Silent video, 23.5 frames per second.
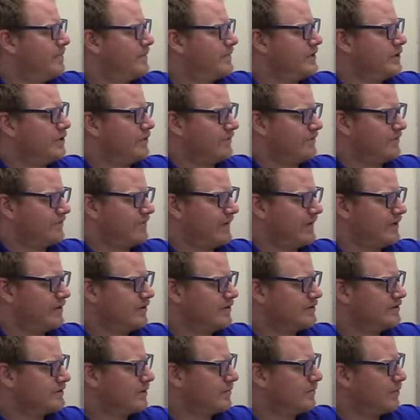Your
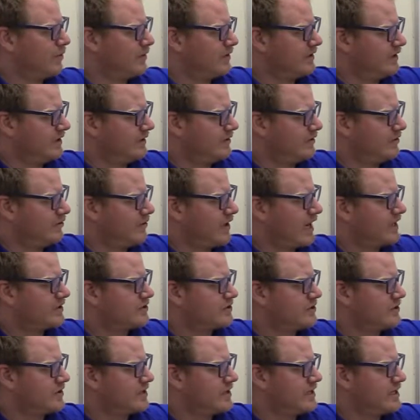fingers are pointing the
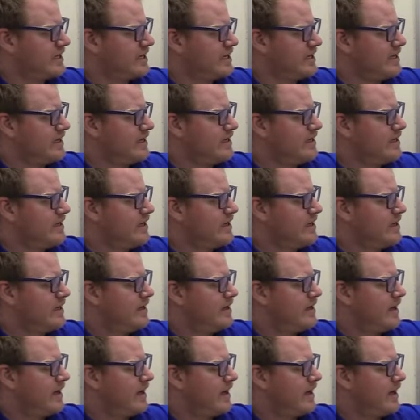direction the
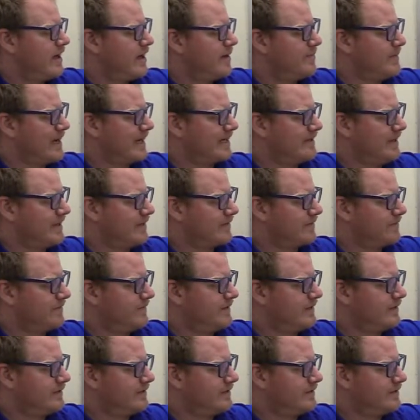magnetic
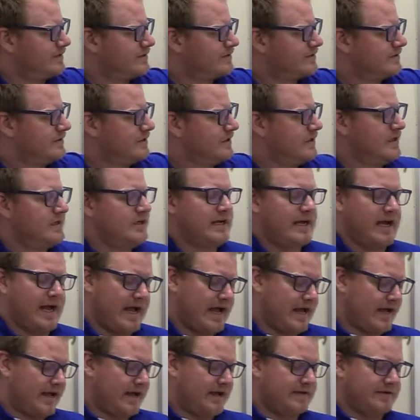field is,
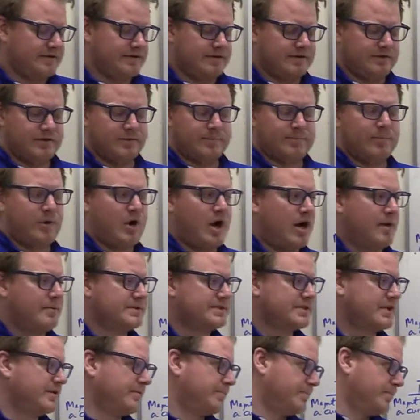and your palm
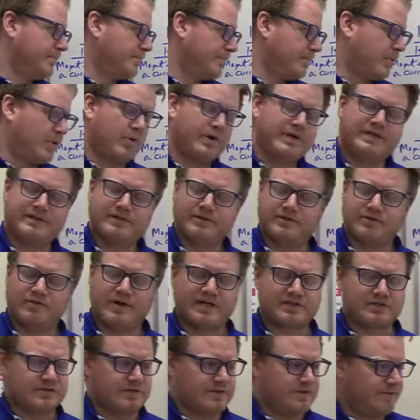is going to point in the
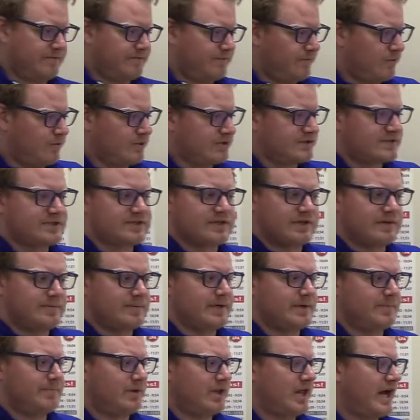direction the force is going to
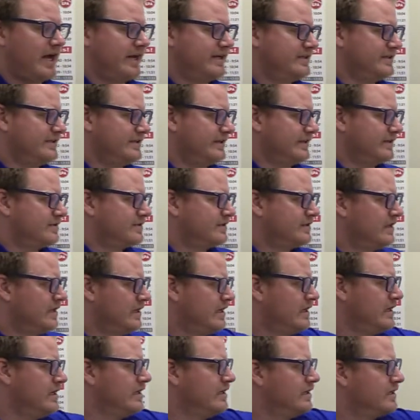be applied to this.
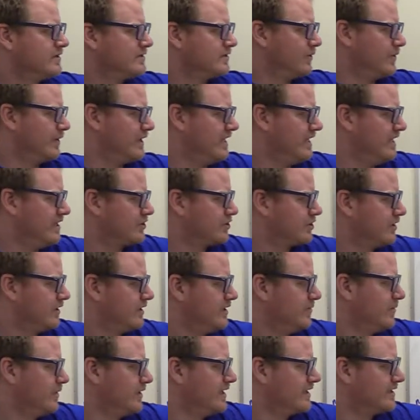So
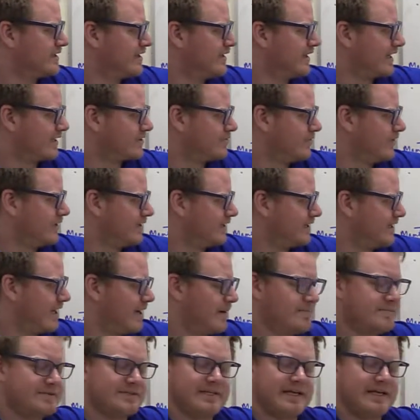initially, when this electron
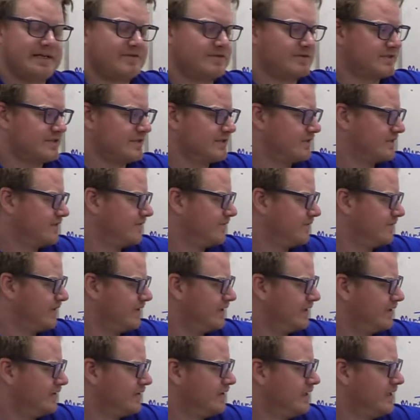comes and enters into the
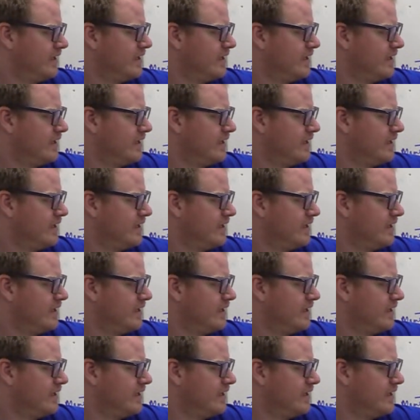field,